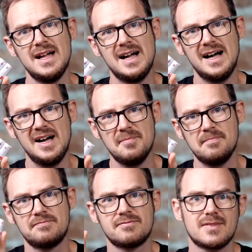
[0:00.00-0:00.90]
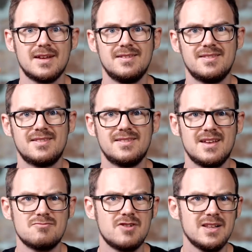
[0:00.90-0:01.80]

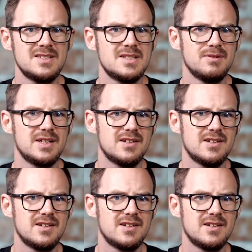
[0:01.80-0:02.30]
They're relatively